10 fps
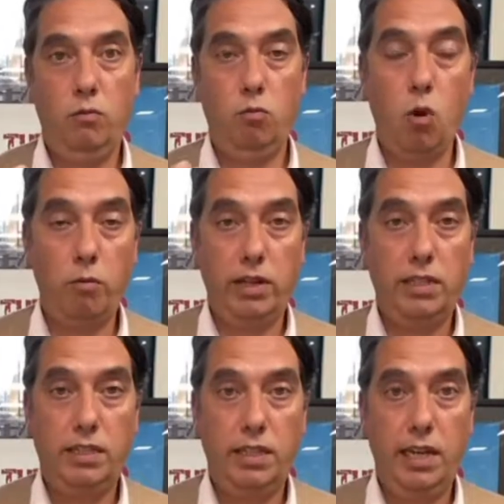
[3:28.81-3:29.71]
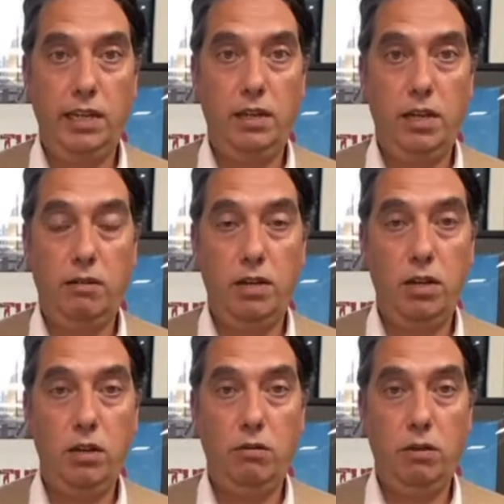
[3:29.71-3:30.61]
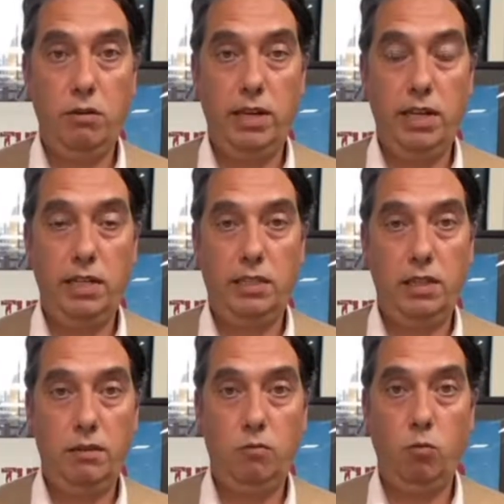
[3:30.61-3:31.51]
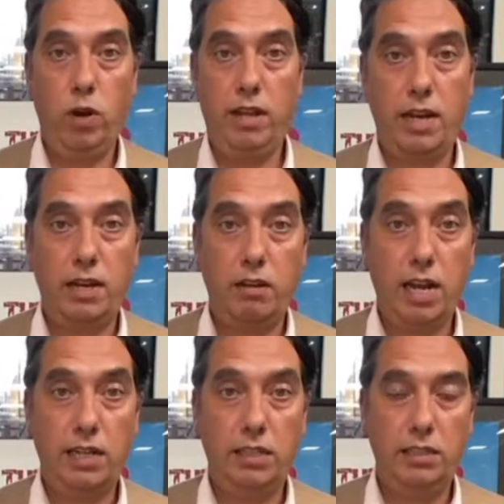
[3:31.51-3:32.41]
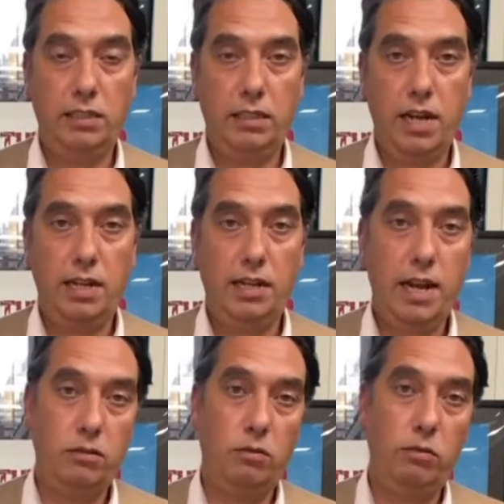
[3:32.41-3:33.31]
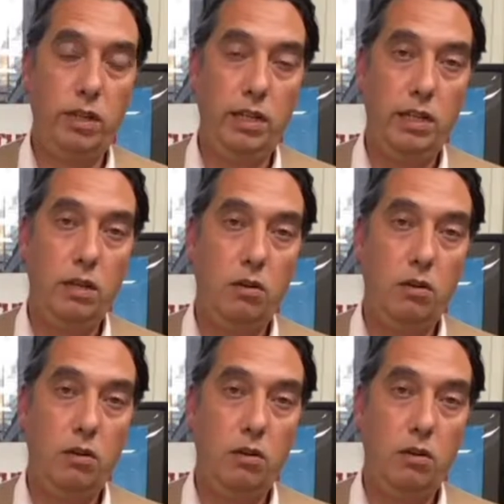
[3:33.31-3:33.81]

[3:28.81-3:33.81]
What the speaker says: what we're going to see, and who it is, and where that location is, and how do we